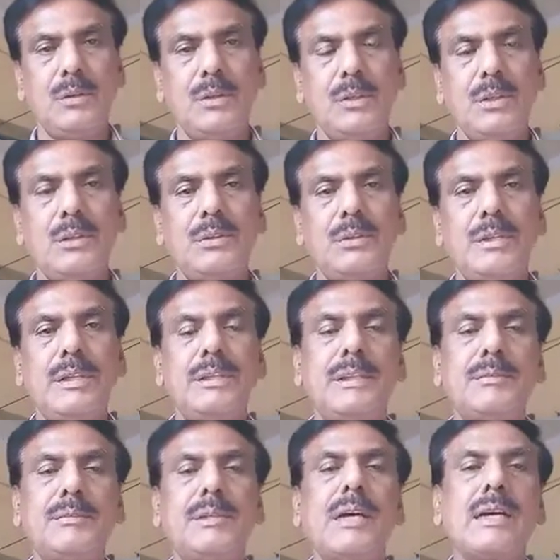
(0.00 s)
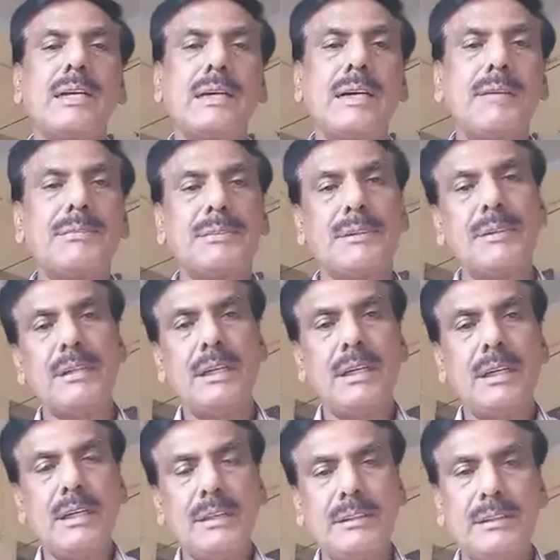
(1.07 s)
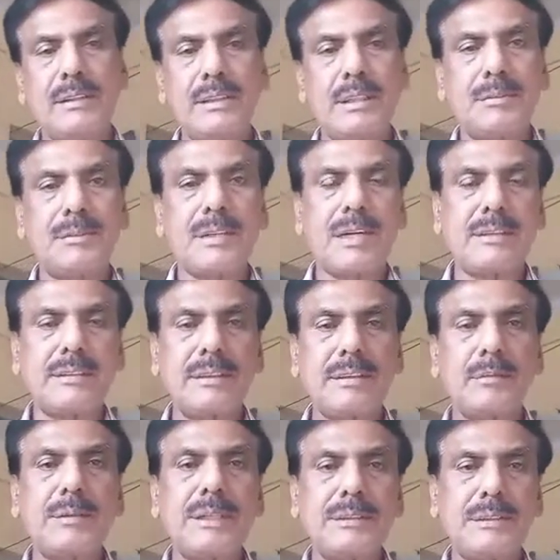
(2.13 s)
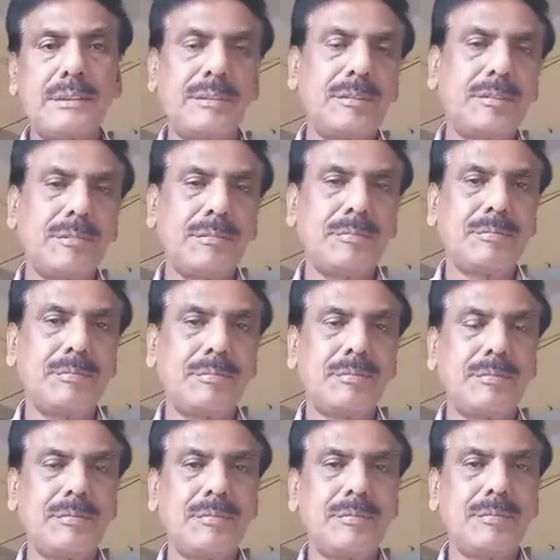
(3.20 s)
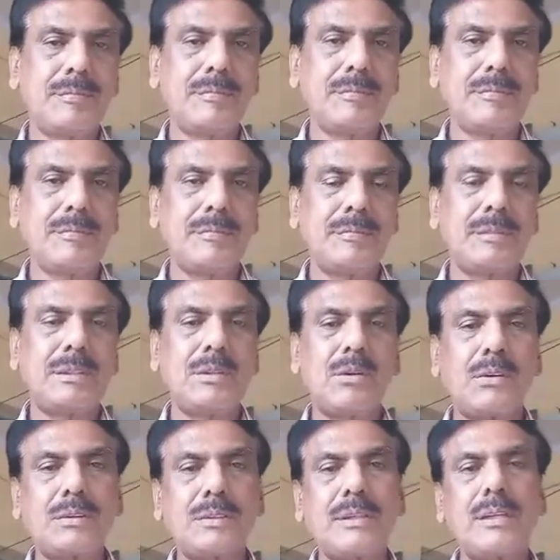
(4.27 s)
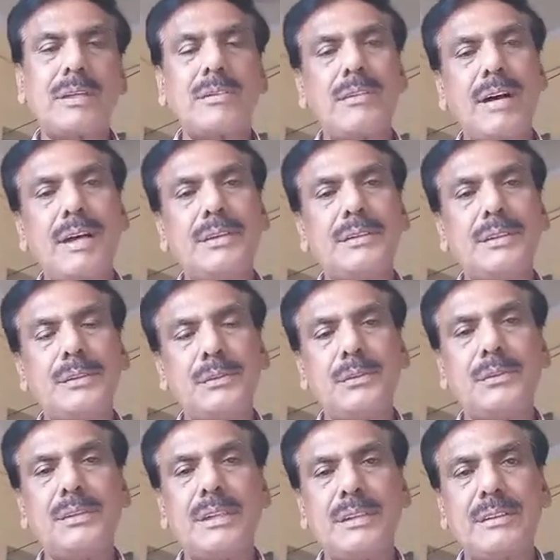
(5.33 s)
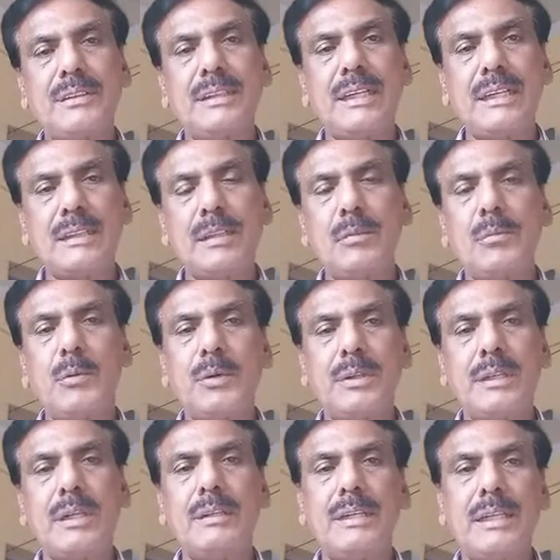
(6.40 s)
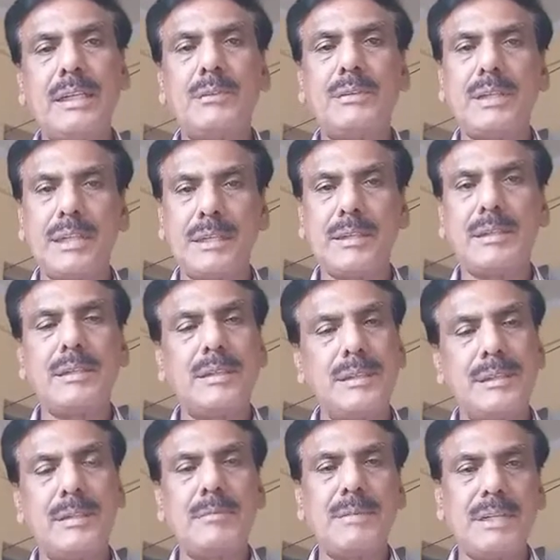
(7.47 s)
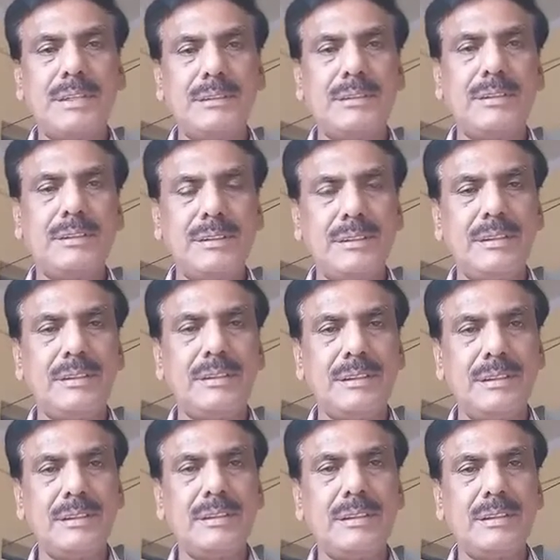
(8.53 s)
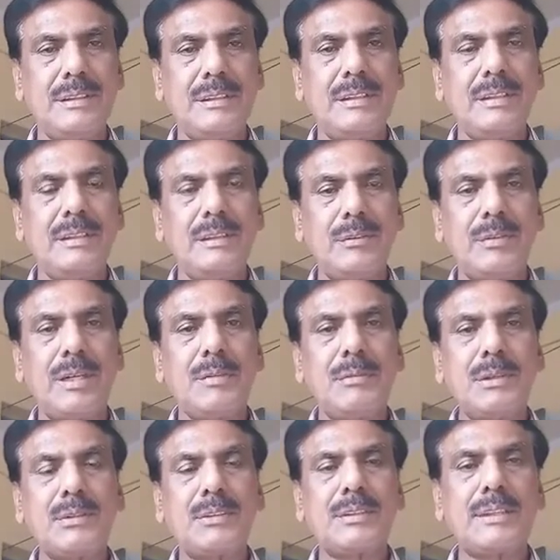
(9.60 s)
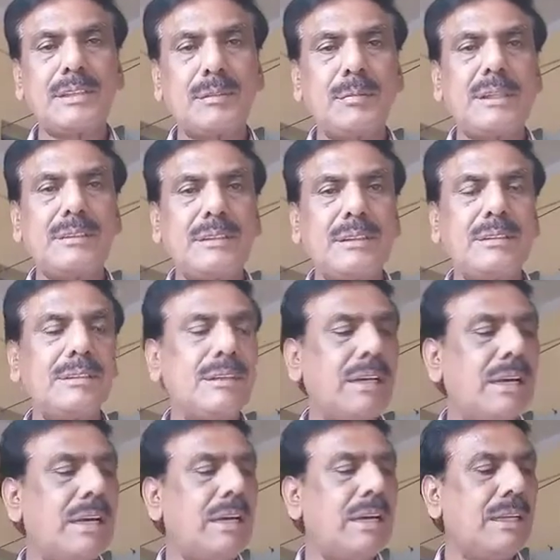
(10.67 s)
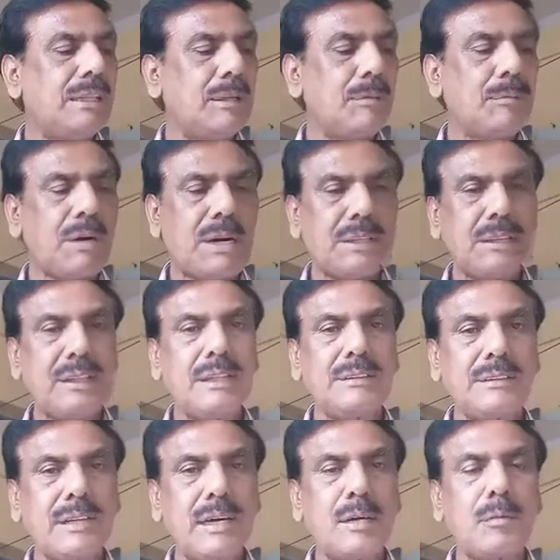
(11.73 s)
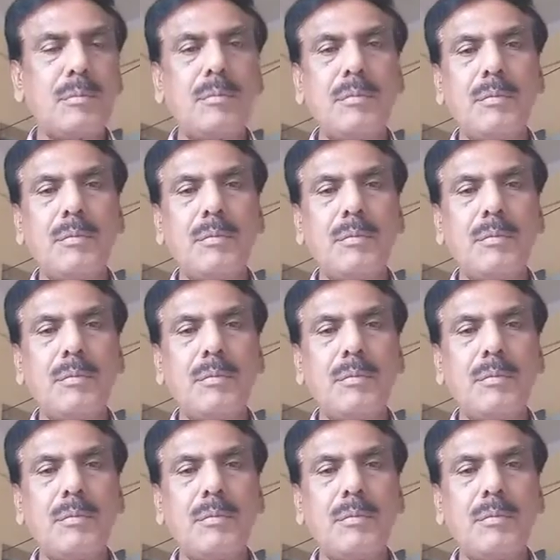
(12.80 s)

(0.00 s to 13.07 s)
Usually these cups, syrups are suspension. The doctor advice is to just shake the bottle and you take the medicine. Why? Because suspensions, the particles are